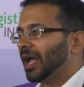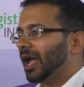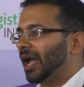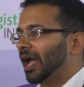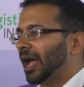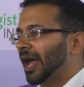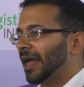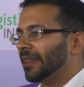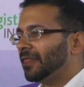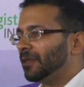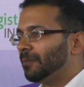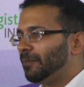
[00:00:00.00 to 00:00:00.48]

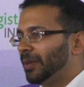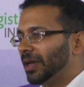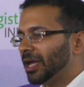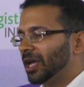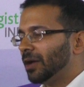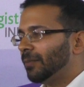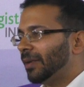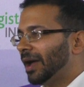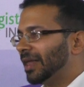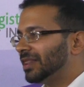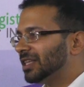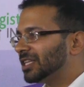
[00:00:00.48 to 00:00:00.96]
and
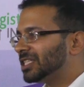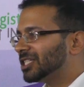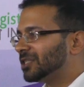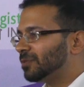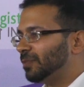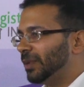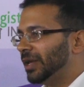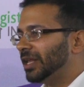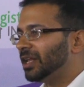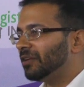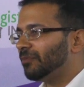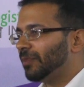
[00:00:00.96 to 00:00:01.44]
the
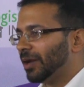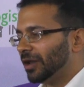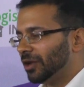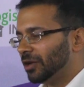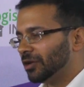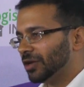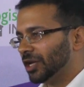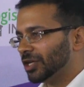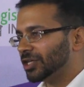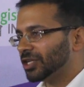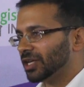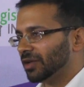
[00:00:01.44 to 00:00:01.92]
speed of
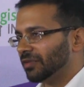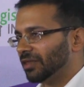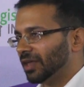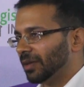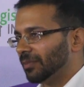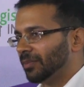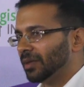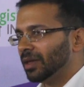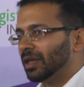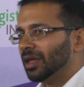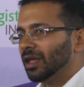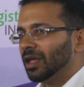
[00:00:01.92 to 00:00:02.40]
penetration of
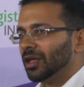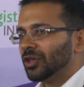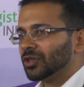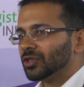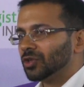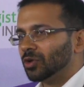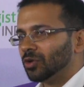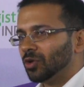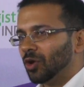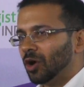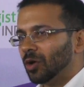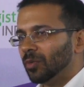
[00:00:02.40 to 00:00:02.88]
them. So
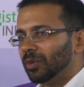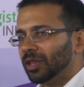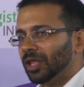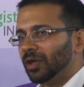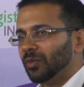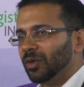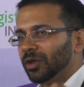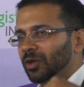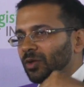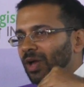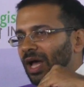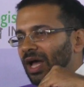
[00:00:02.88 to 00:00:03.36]
normally
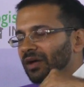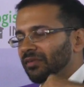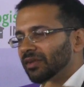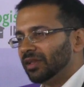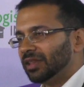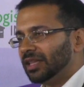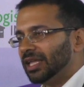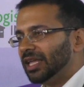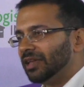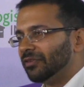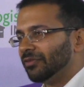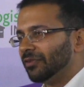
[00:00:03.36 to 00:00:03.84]
when you have a
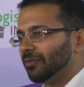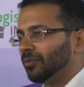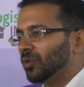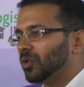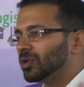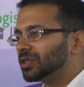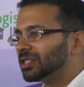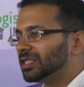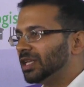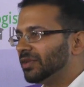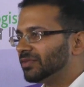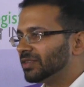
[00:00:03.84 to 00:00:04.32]
leaf,
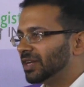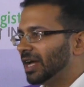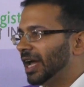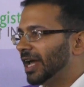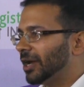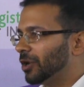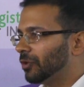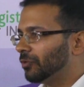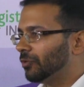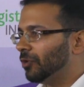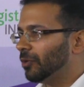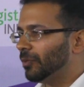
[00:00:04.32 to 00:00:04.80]
most leaves are
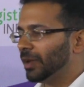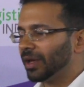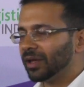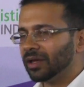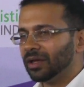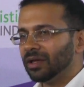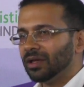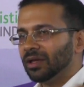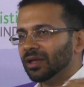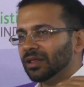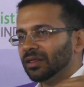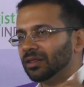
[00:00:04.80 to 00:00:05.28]
hydrophobic,
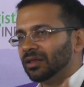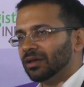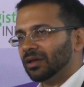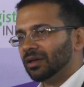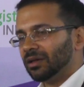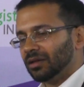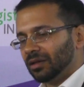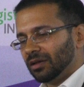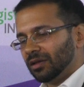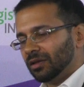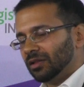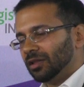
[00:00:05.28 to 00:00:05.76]

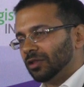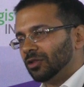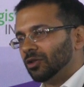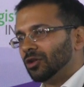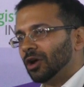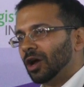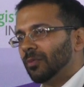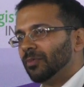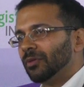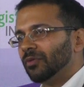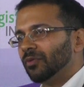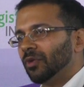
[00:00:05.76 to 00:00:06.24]
the
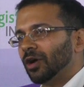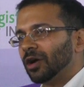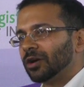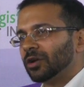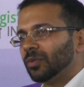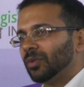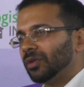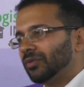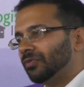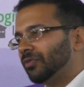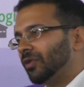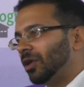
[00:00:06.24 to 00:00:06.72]
drop of water
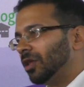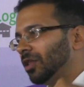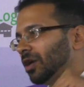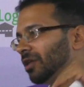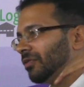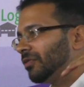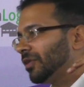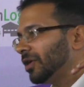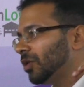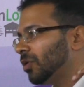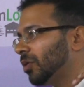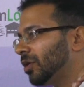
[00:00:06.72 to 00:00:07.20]
will fall
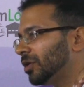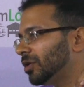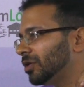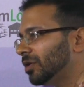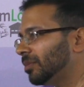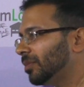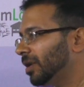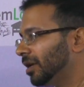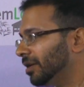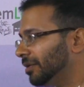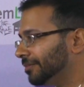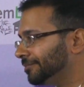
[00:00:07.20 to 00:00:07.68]
off and go into the
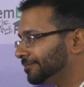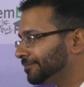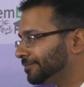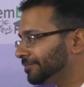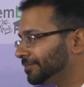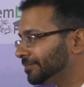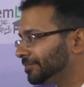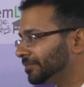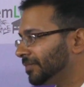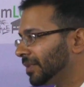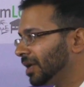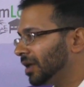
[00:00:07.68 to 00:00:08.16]
mud.
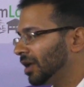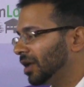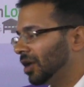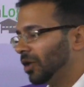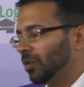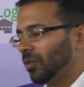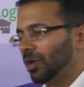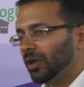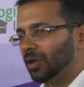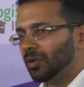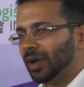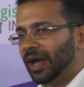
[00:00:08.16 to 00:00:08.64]

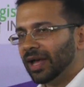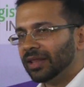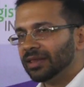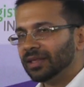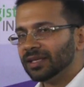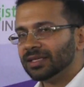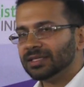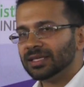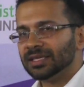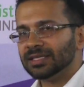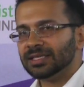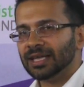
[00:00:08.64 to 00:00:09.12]
When you add
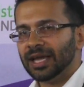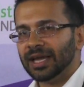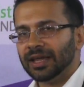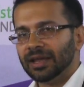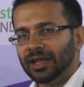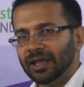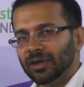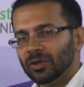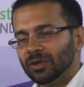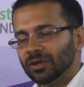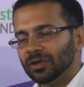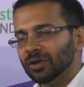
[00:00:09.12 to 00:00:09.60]
this inside,
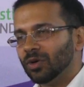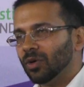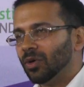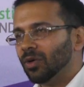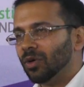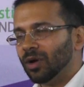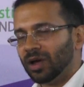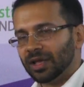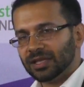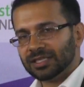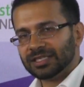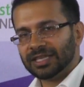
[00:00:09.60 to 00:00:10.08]
it
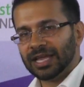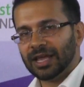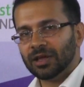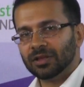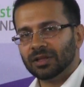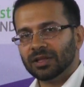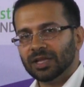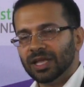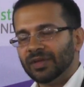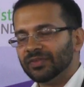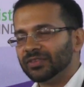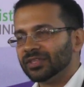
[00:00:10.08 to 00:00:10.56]
will stay on the
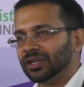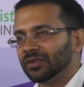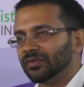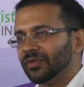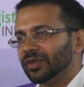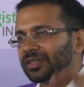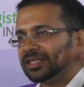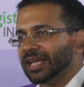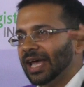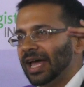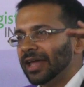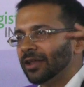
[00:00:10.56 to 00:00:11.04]
leaf
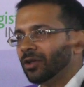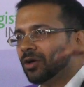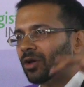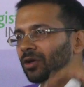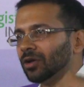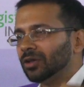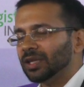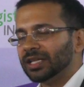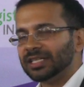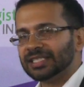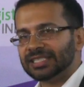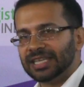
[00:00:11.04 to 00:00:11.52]
surface, and not
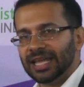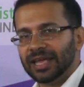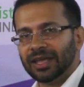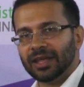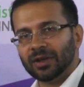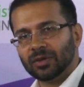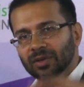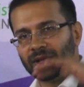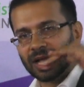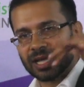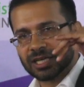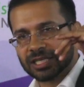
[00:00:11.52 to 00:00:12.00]
only stay, it
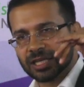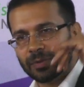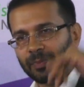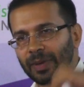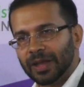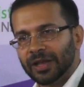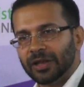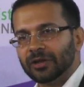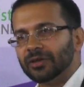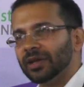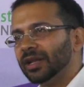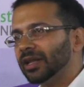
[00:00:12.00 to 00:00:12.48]
will actually
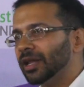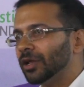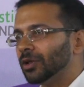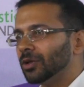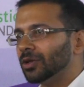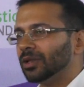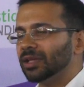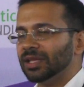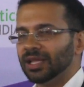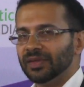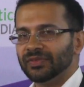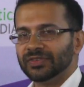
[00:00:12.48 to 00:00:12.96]
penetrate into
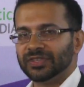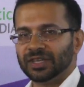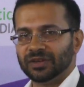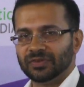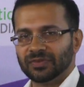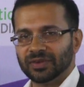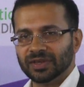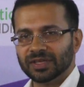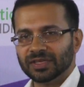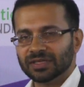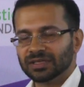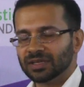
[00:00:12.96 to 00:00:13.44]
the leaf
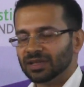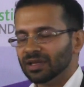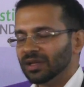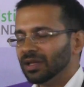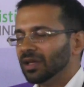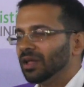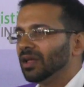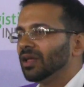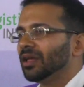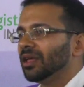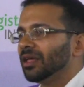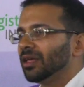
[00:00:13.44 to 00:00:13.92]
surface.
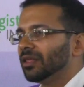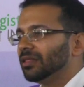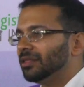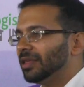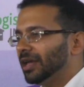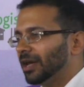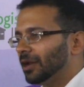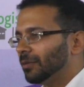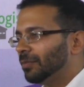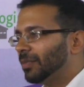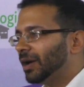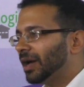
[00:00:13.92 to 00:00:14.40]

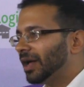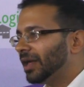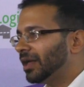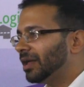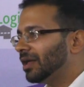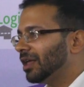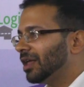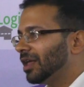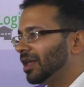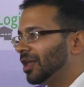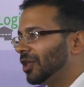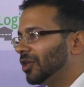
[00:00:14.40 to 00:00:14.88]
Thereby,
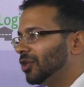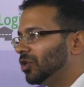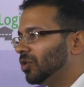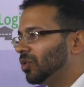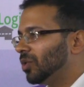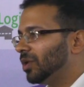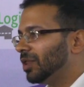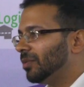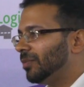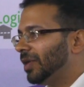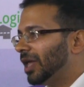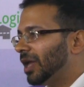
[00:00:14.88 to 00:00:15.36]
you
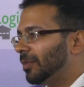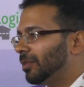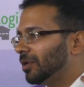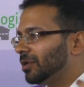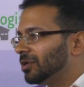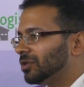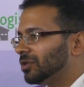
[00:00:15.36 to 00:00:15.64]
will be able